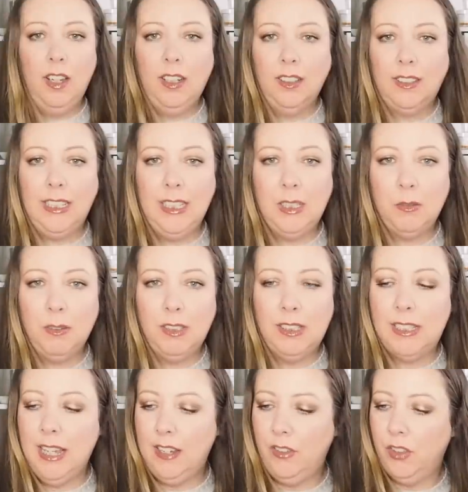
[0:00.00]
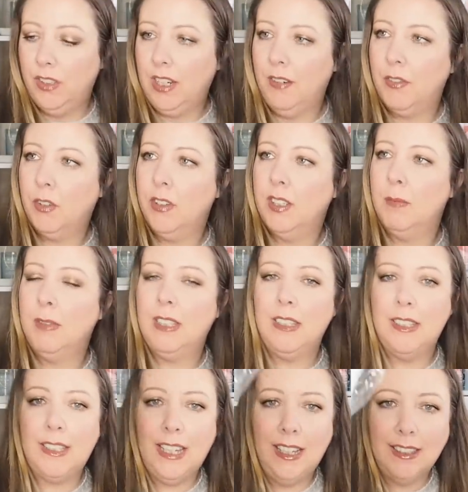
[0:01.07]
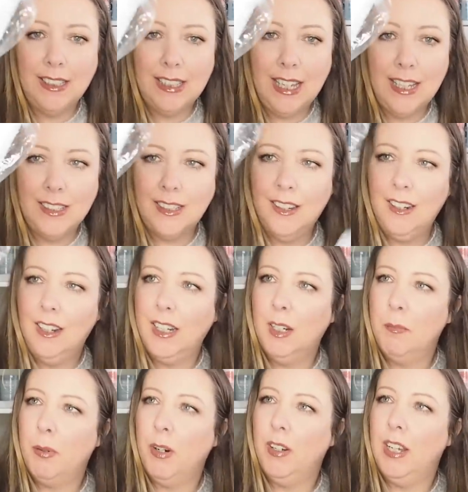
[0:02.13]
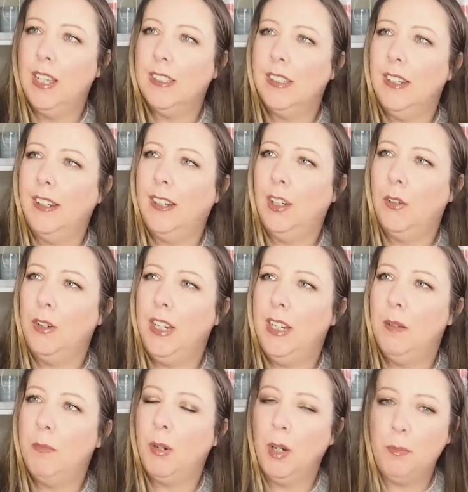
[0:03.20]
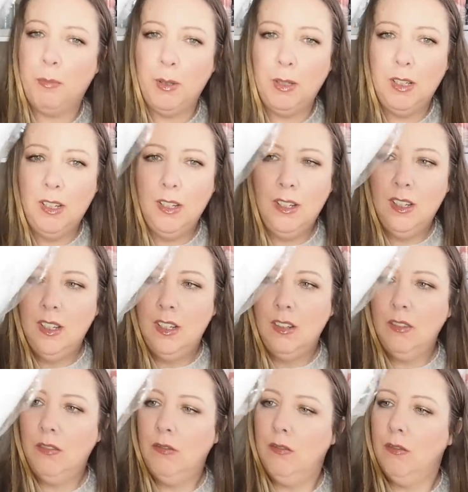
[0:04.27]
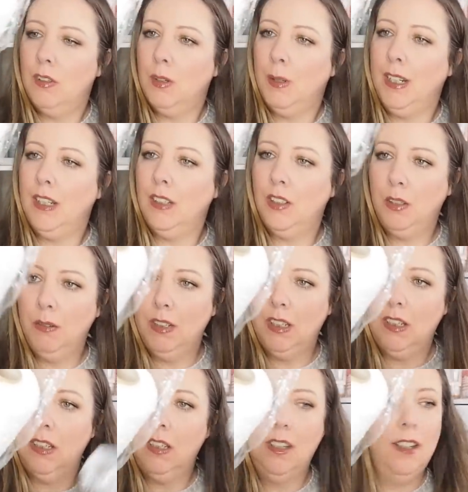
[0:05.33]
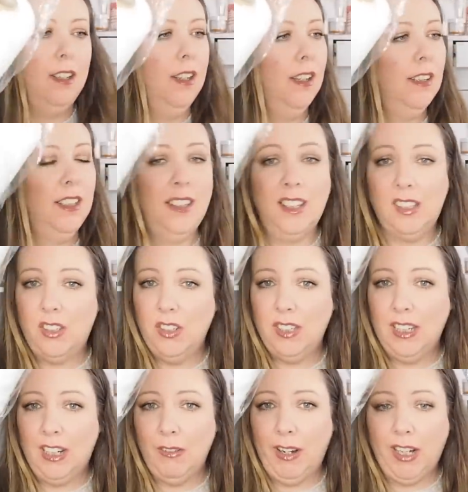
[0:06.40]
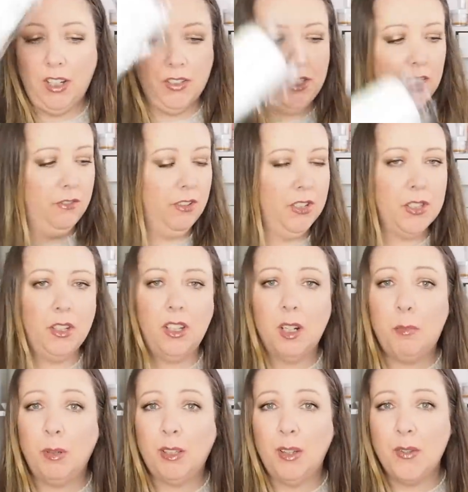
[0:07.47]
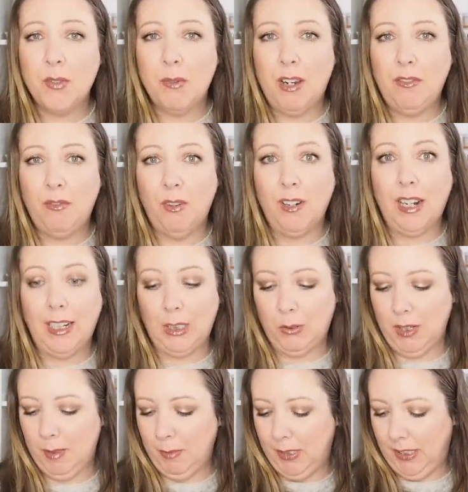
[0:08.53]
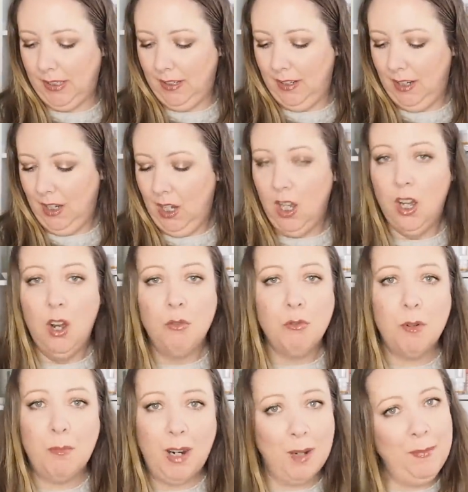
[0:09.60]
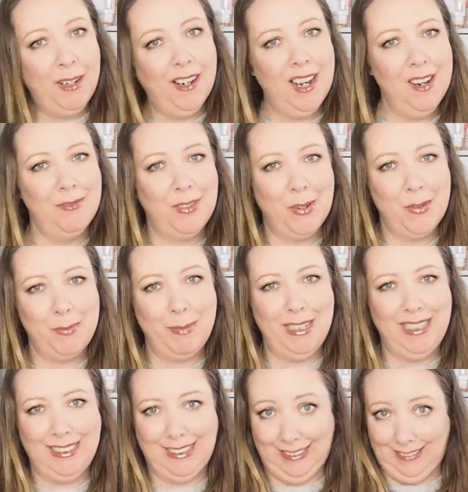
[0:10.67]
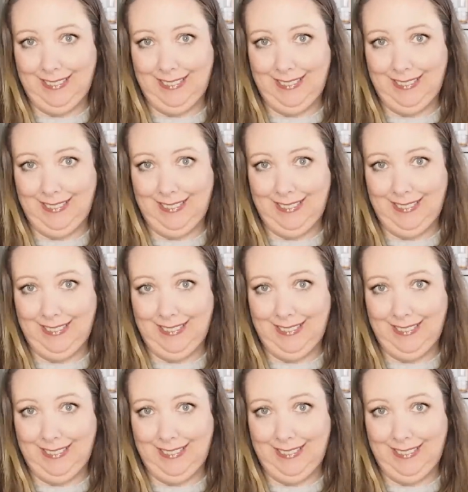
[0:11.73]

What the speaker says: I got these ones then just after Christmas in the sale. This has kind of like a pearlescent, like a green and purple twinkle to it. And then this just like a regular sliver. So I'm gonna put those away for next Christmas. Remind me I have those, please.